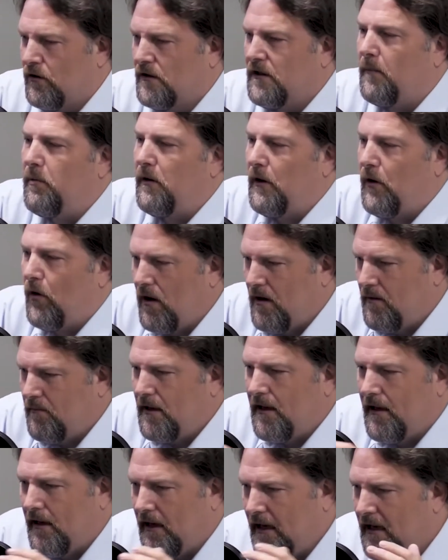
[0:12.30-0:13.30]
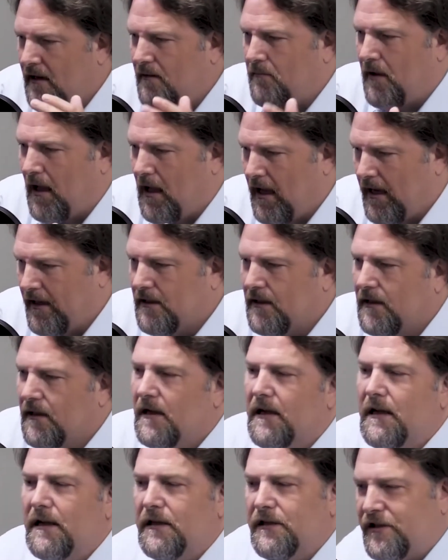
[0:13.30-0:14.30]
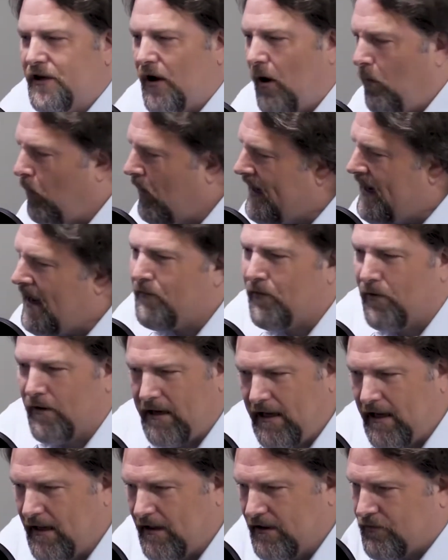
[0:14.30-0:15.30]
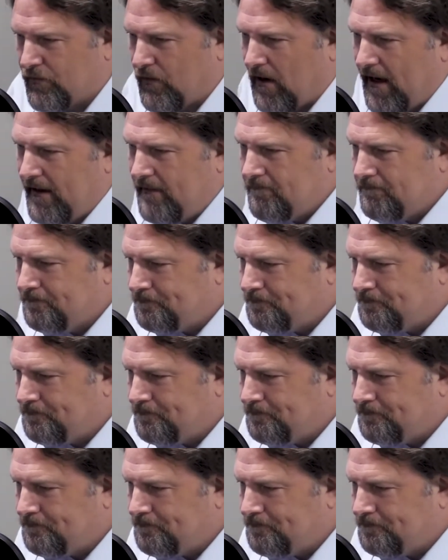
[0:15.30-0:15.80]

deployment in mind. A shed. So whatever it is, right?